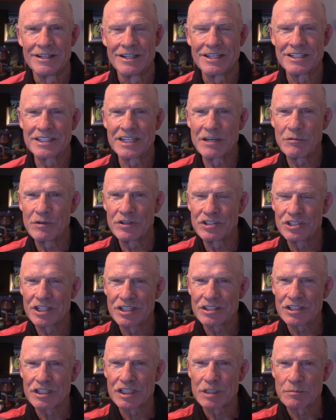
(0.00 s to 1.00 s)
You see, with
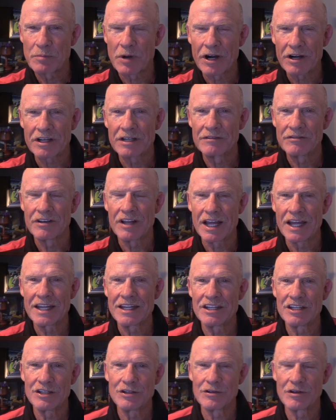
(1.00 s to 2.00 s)
just a spark of
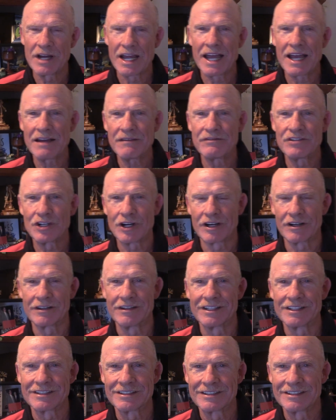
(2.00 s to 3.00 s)
light, you don't have
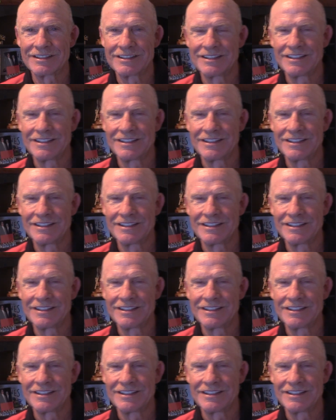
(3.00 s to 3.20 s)
darkness.